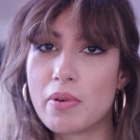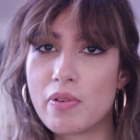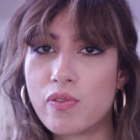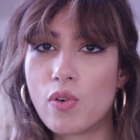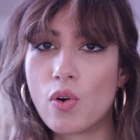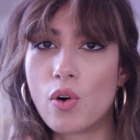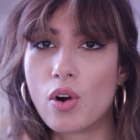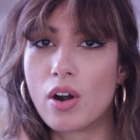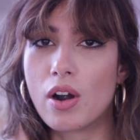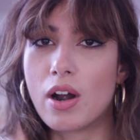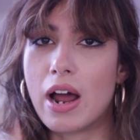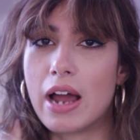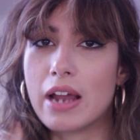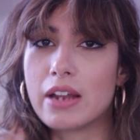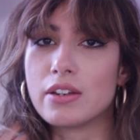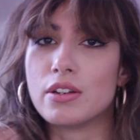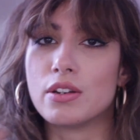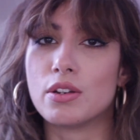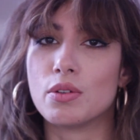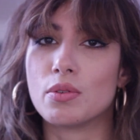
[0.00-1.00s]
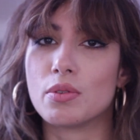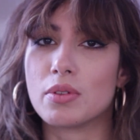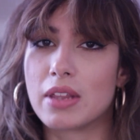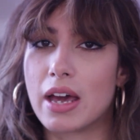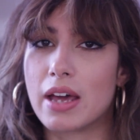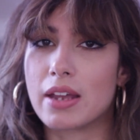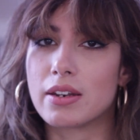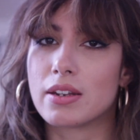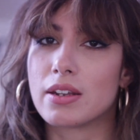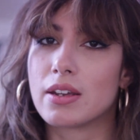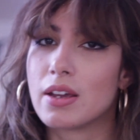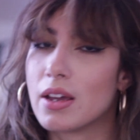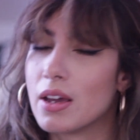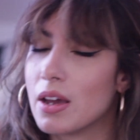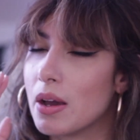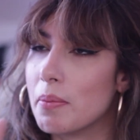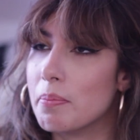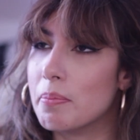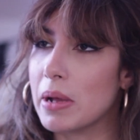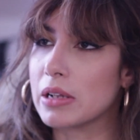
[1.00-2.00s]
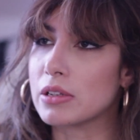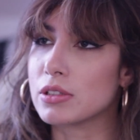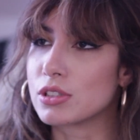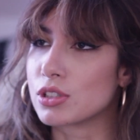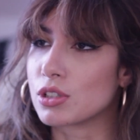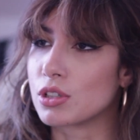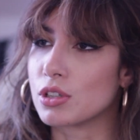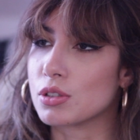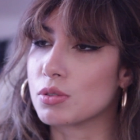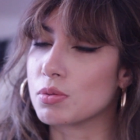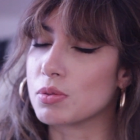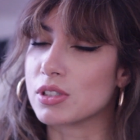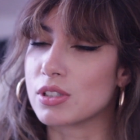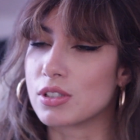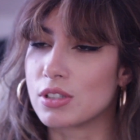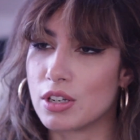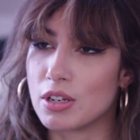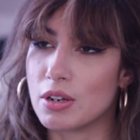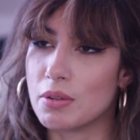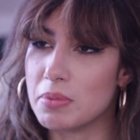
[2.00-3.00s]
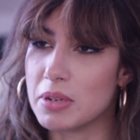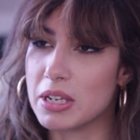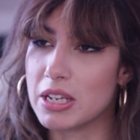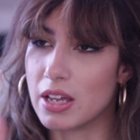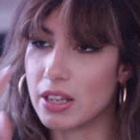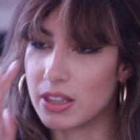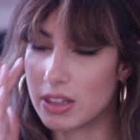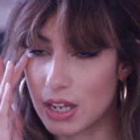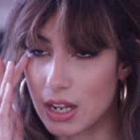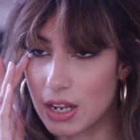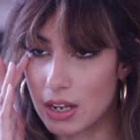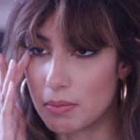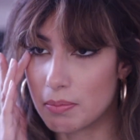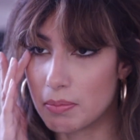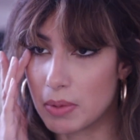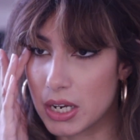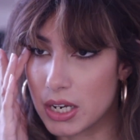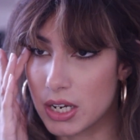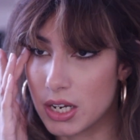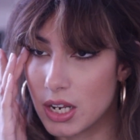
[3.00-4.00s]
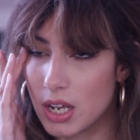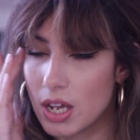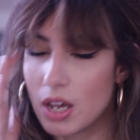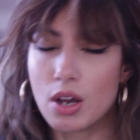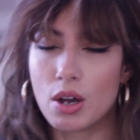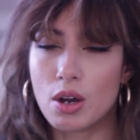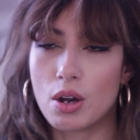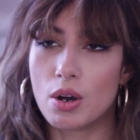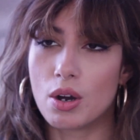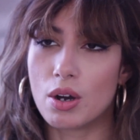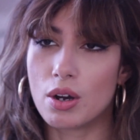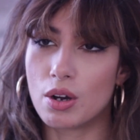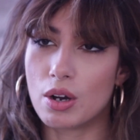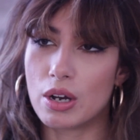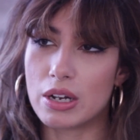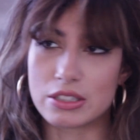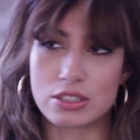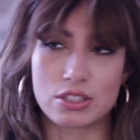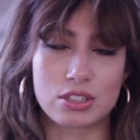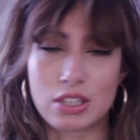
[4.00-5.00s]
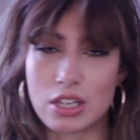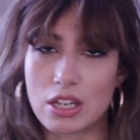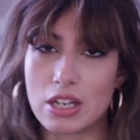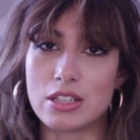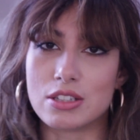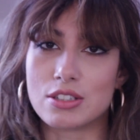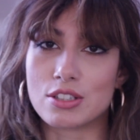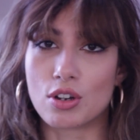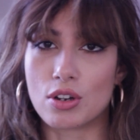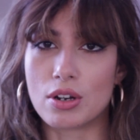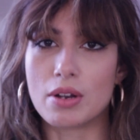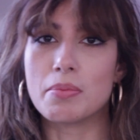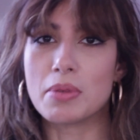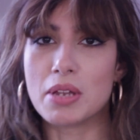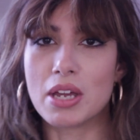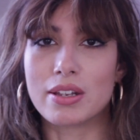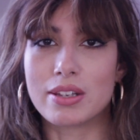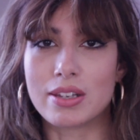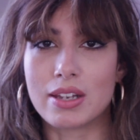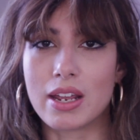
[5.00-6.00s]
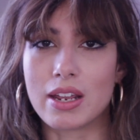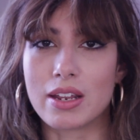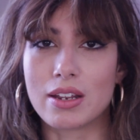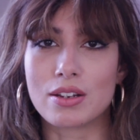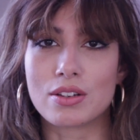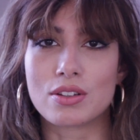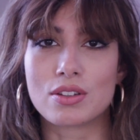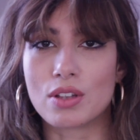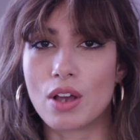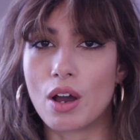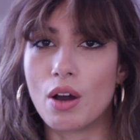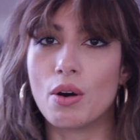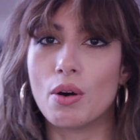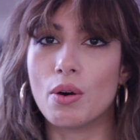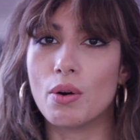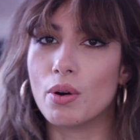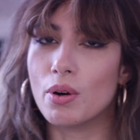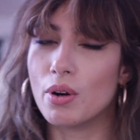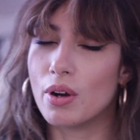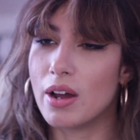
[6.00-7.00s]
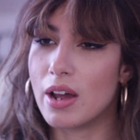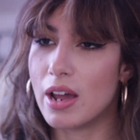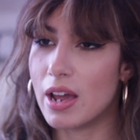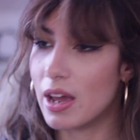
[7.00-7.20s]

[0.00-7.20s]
before I knew that belt skirts was gonna be a thing, but it's gonna be a thing. So